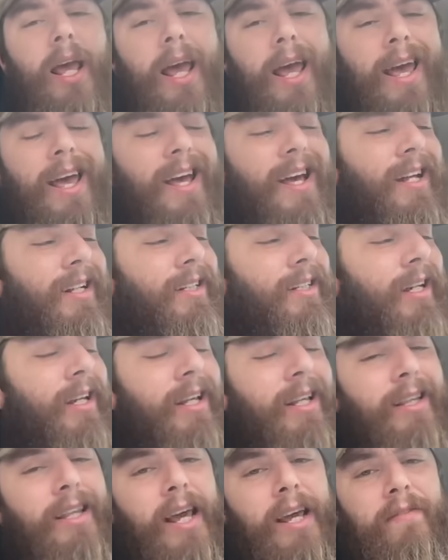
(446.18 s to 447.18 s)
and
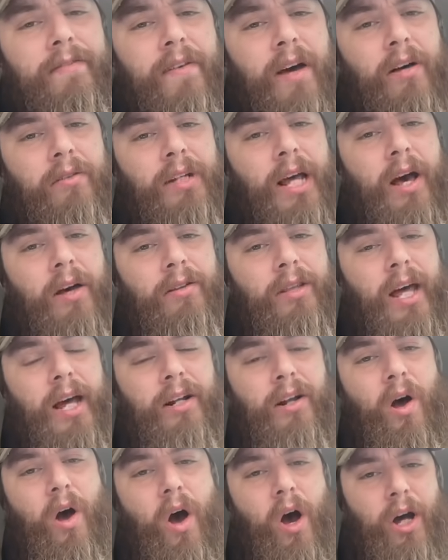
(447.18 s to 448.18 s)
they found out
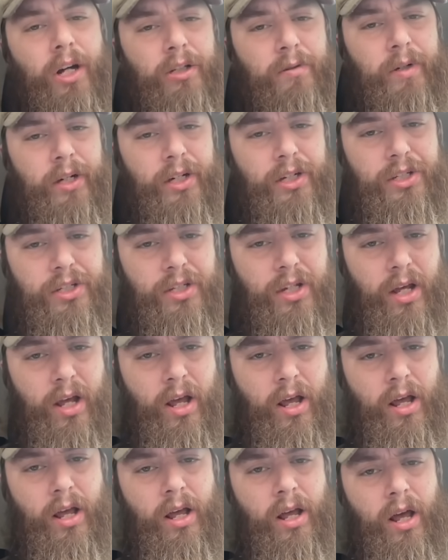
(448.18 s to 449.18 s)
that hundreds
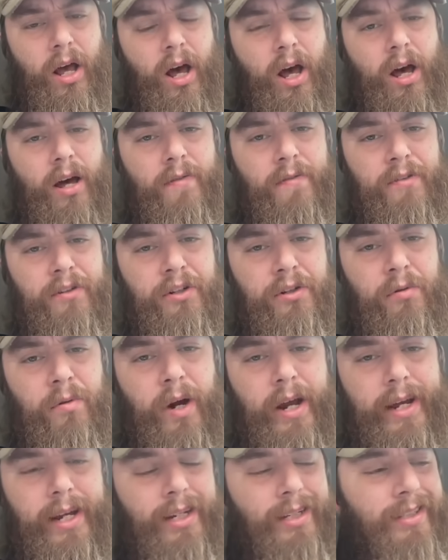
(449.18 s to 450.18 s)
of
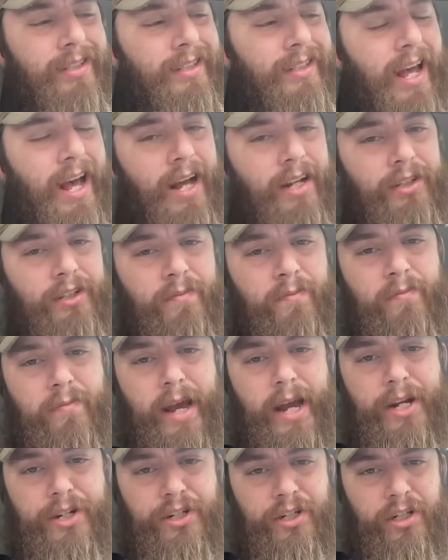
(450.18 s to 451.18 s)
cranes at
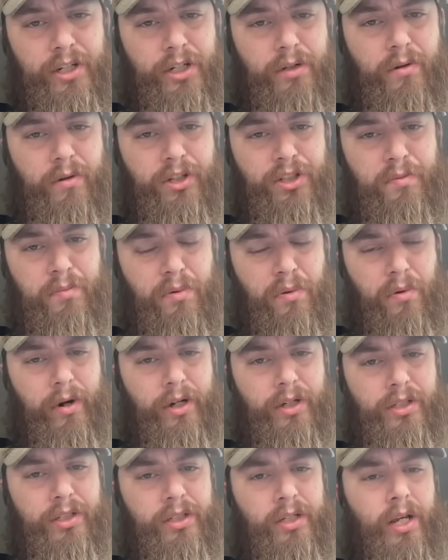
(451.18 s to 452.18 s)
major US
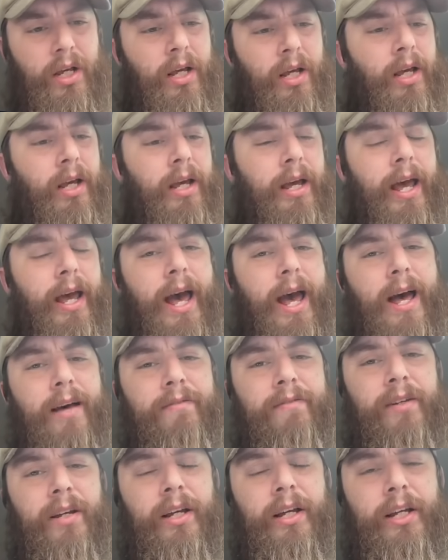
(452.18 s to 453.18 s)
ports
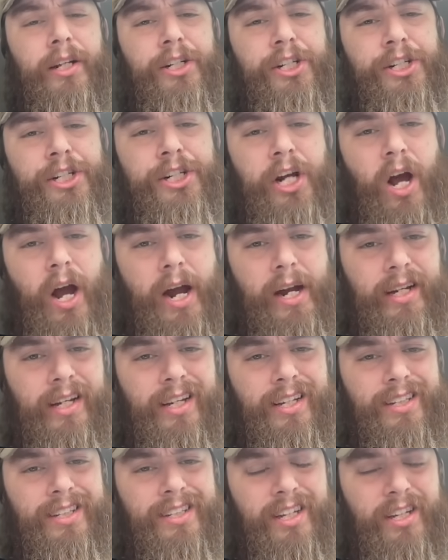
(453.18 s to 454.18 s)
have
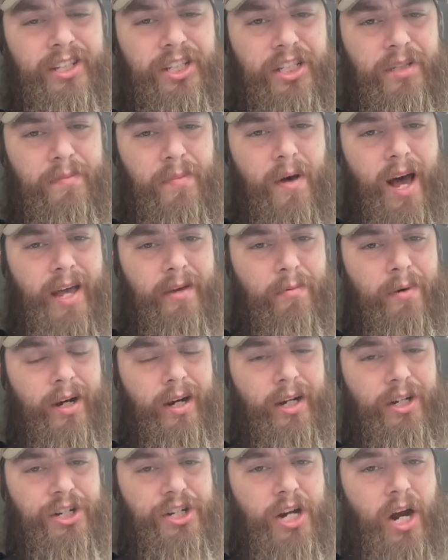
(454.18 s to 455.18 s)
Chinese
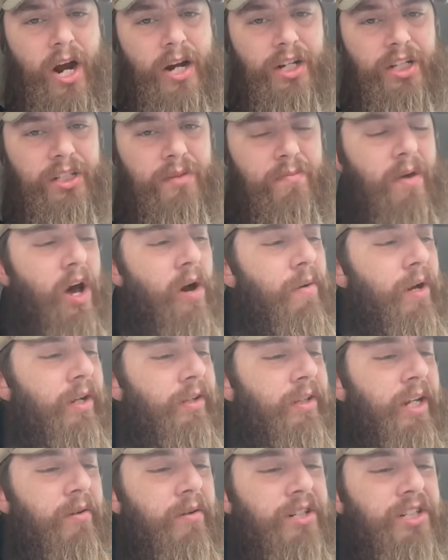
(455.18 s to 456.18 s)
spyware and Chinese
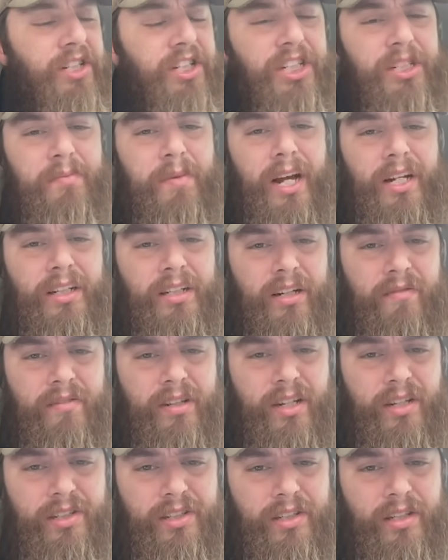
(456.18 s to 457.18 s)
malware. They were suspected of
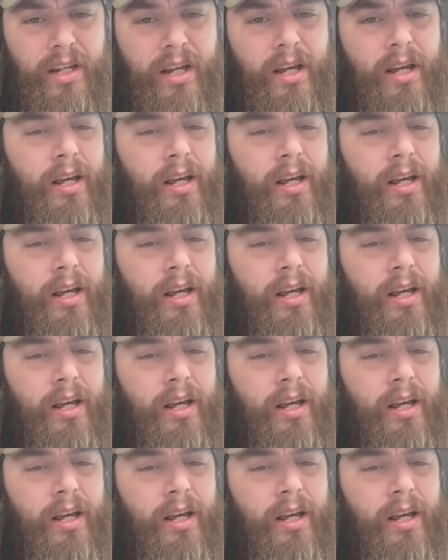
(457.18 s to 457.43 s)
this.